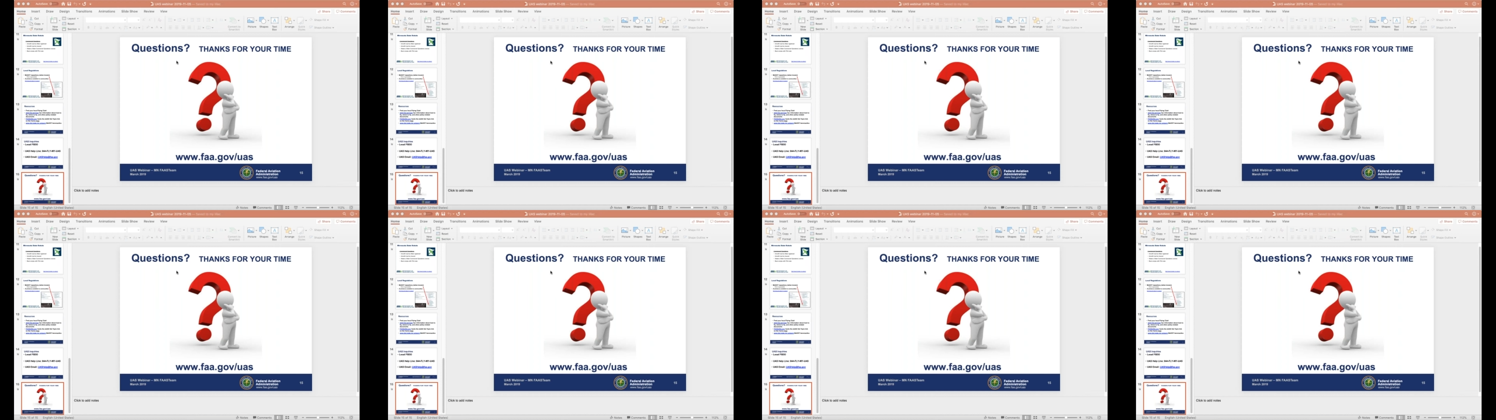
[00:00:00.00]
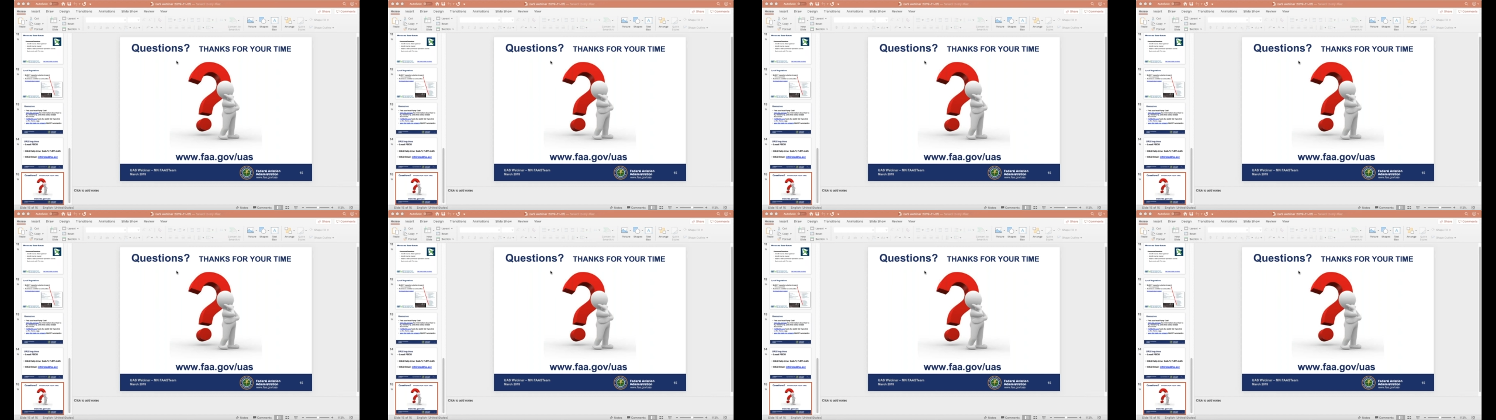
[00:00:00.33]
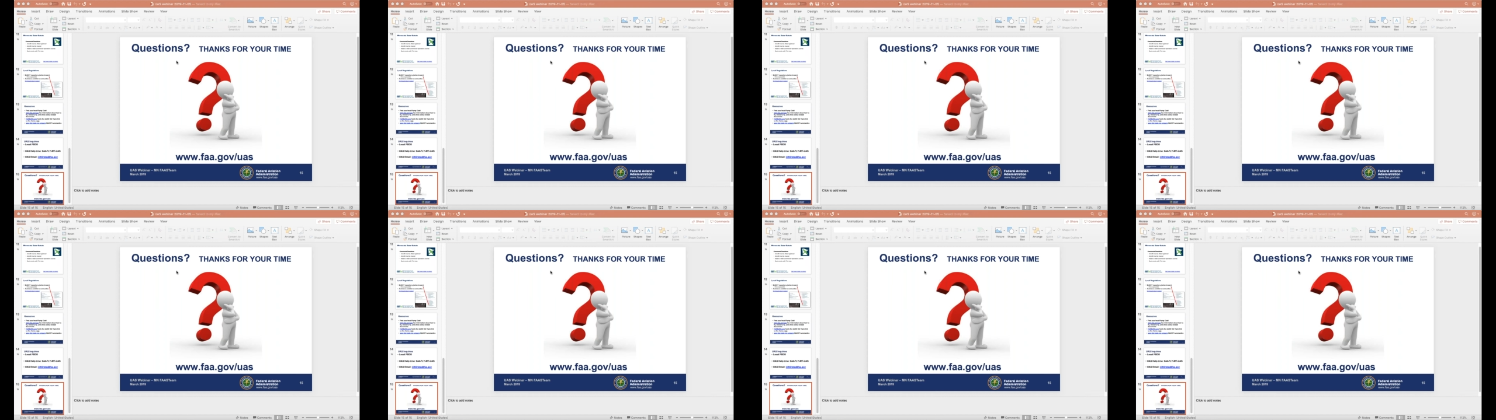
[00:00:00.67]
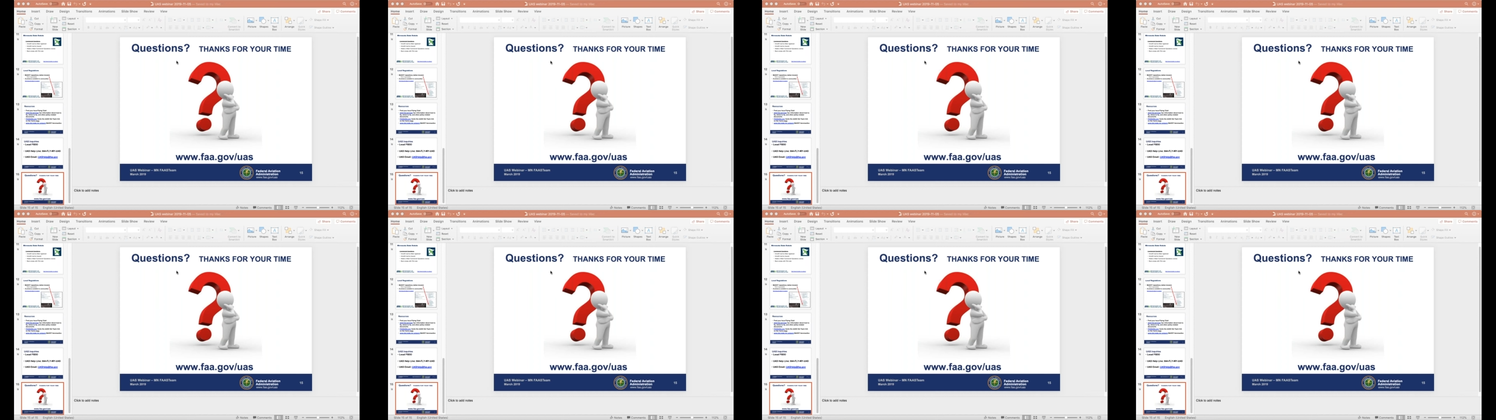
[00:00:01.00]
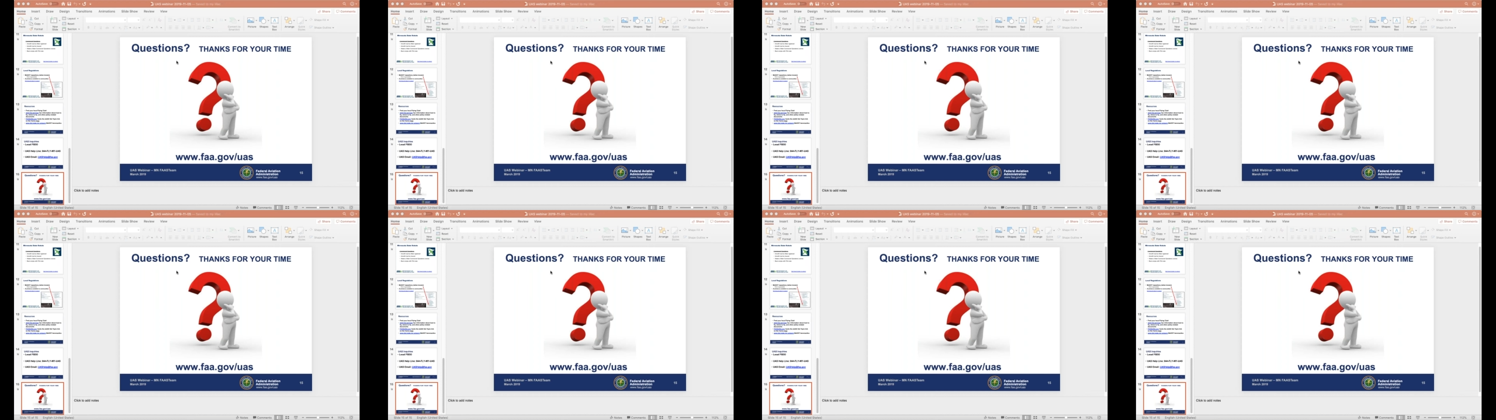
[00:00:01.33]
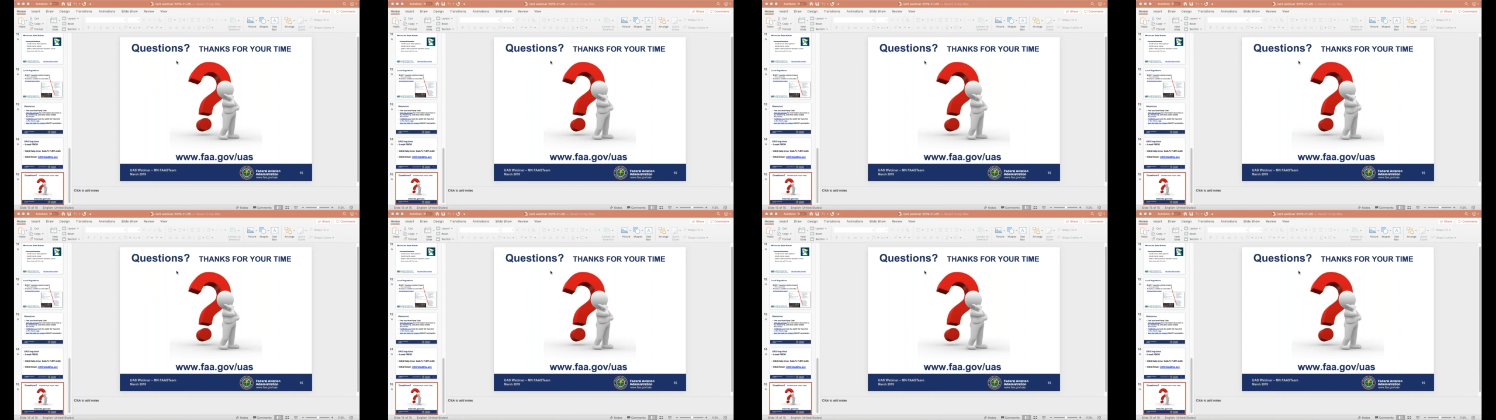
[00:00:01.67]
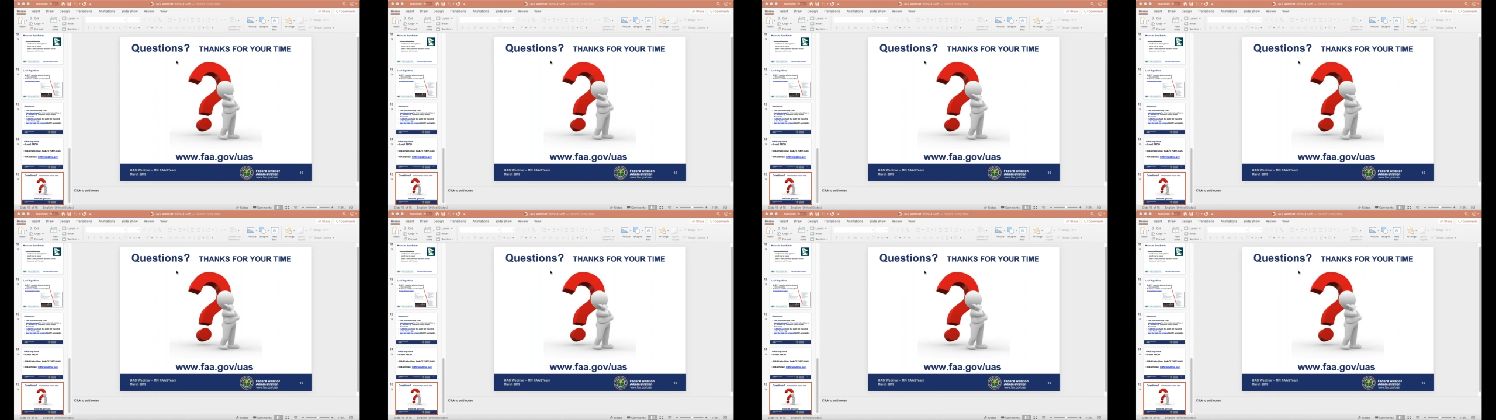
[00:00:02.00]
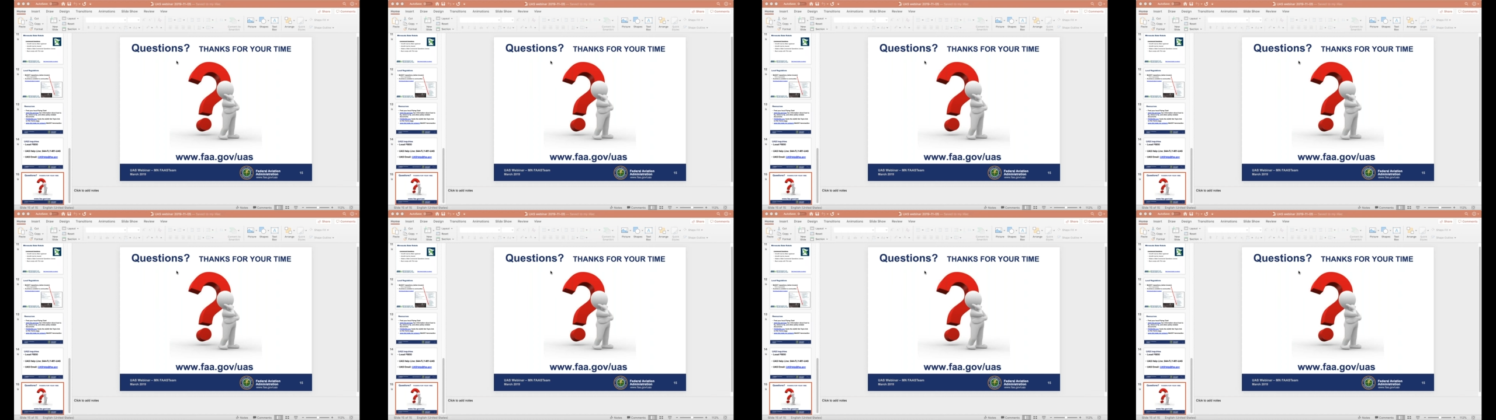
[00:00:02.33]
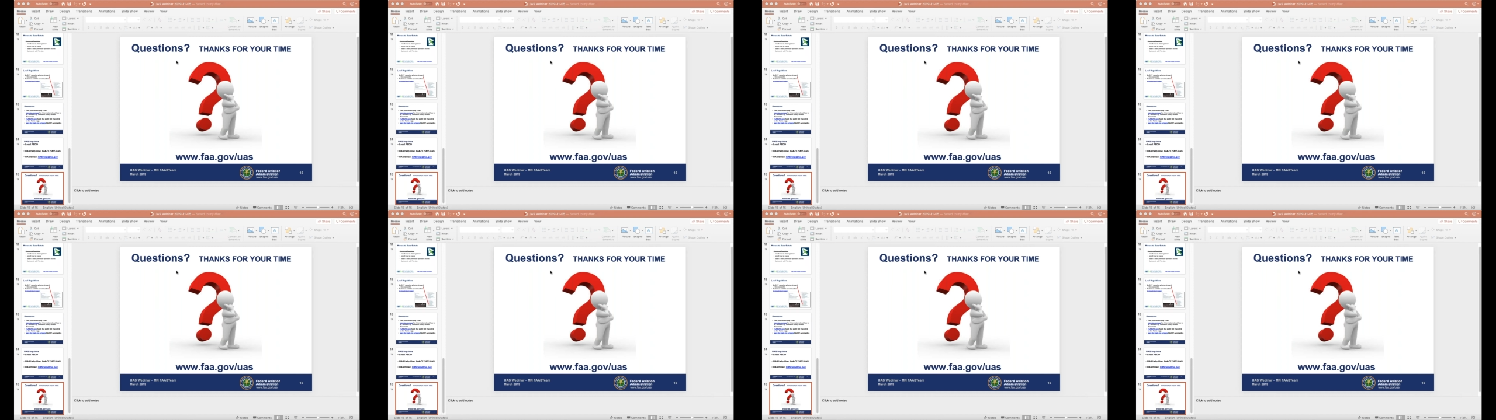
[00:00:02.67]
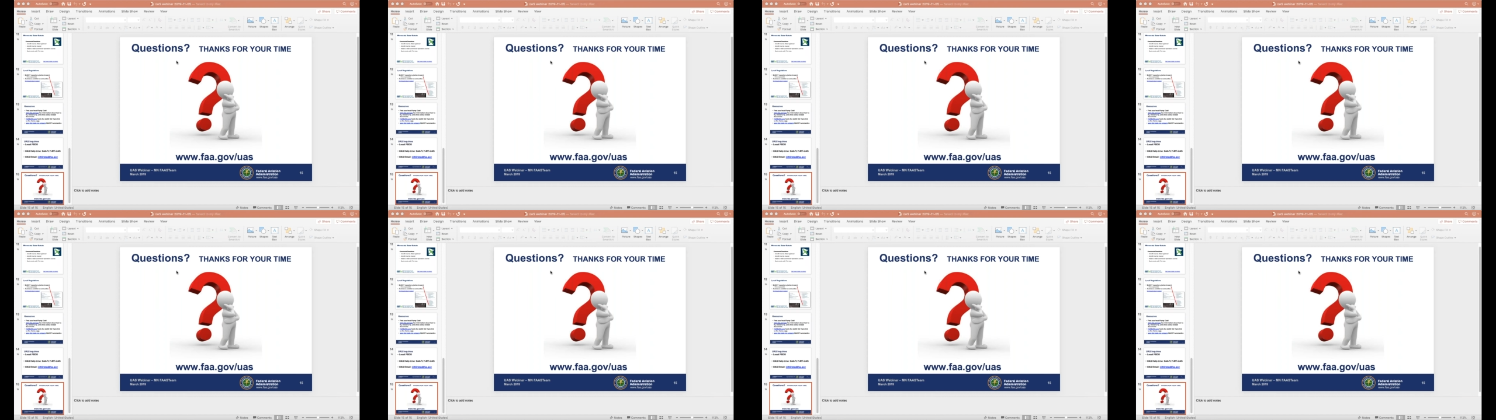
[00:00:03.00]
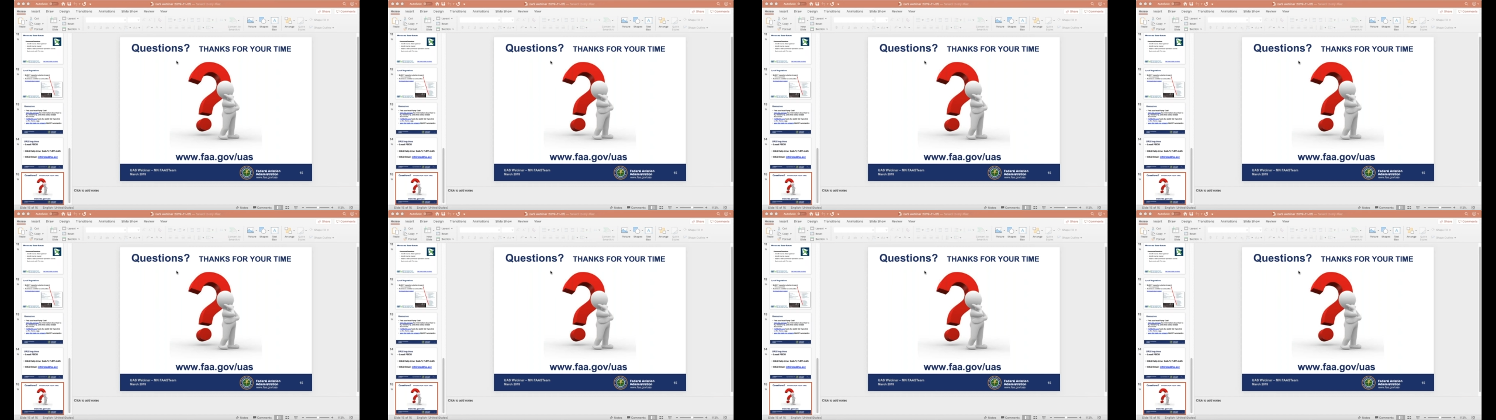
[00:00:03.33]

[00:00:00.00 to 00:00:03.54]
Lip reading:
No face is visible, so there are no lips to read.